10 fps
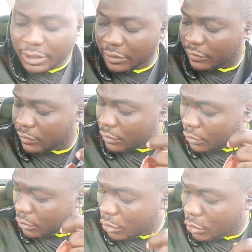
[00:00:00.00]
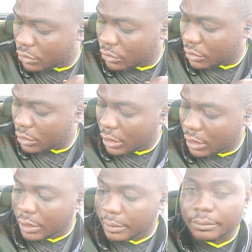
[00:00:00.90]
this clothes
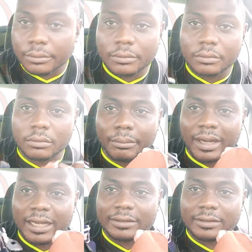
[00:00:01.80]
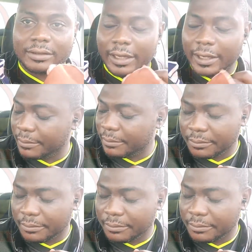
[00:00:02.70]
mask, yeah?